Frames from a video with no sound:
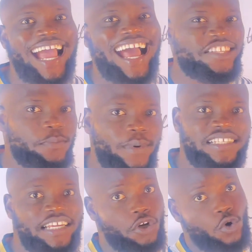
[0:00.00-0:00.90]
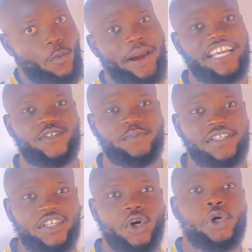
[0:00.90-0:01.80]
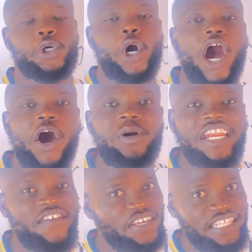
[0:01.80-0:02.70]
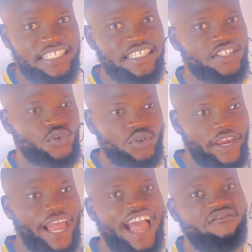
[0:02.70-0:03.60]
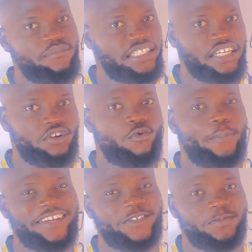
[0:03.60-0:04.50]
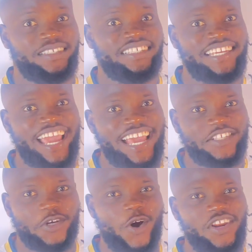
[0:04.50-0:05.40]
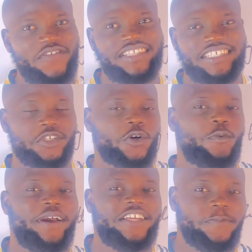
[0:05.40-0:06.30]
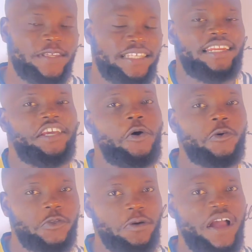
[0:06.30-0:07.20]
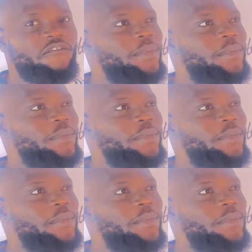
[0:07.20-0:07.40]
has mass and occupies space. All living things, do they have mass and occupy space? Yes, all living things occupy space and they also have